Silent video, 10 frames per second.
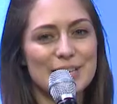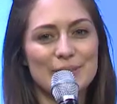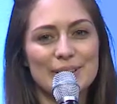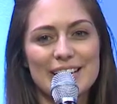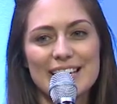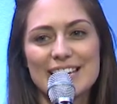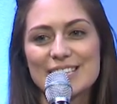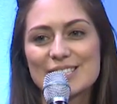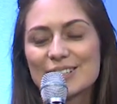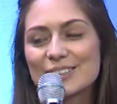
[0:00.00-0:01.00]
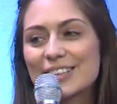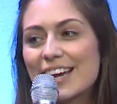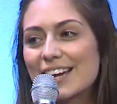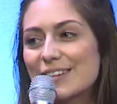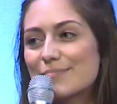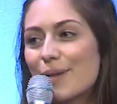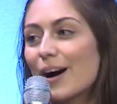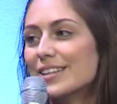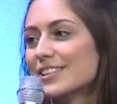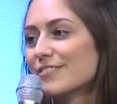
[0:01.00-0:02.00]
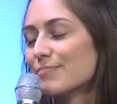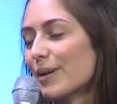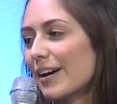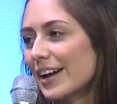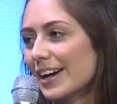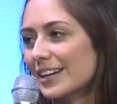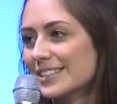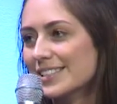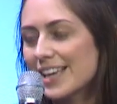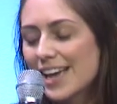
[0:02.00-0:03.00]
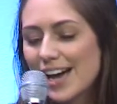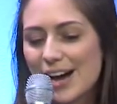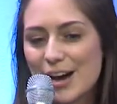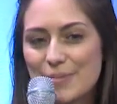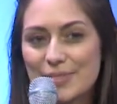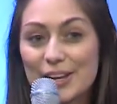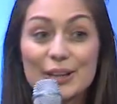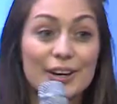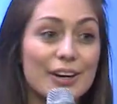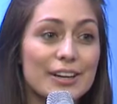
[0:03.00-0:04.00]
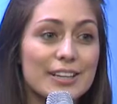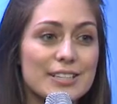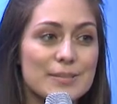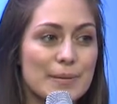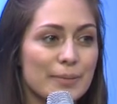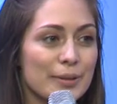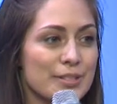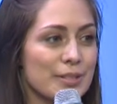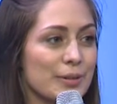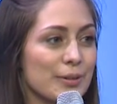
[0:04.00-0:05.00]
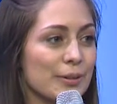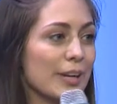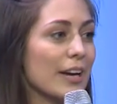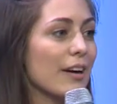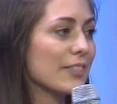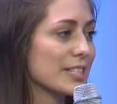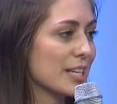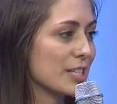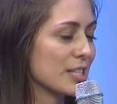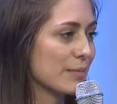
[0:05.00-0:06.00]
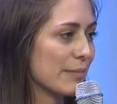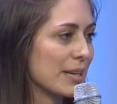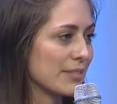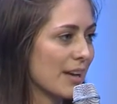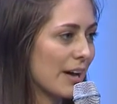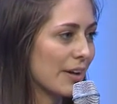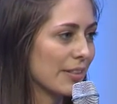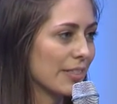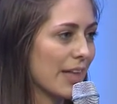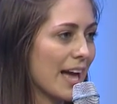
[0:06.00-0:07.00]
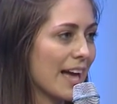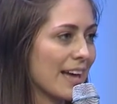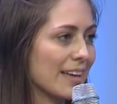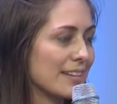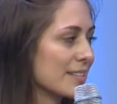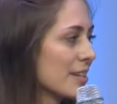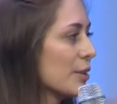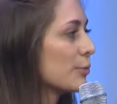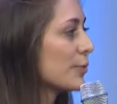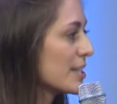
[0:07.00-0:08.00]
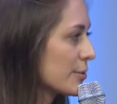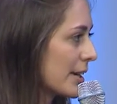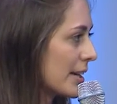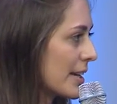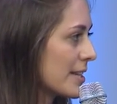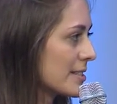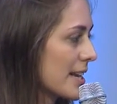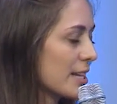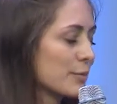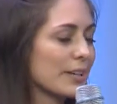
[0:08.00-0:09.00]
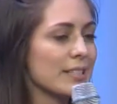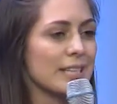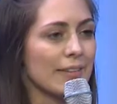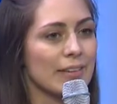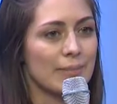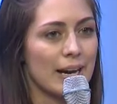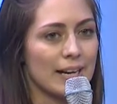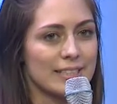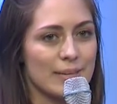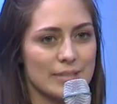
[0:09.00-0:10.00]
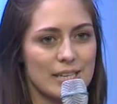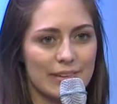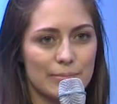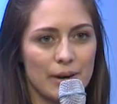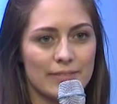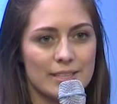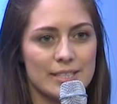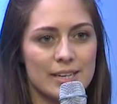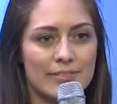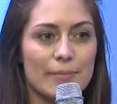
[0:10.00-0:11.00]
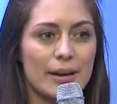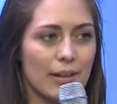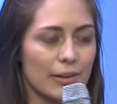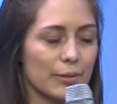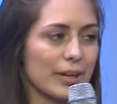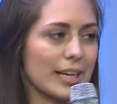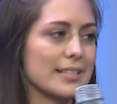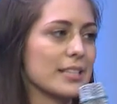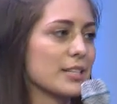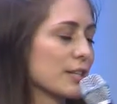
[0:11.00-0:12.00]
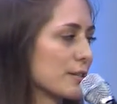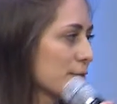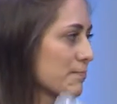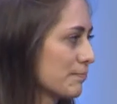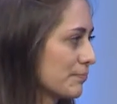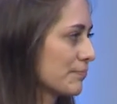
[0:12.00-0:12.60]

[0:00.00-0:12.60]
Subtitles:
Label is create positive products that encourage people to create conversations about mental health and raise awareness, as well as giving back 10% of our profits to different mental health organizations.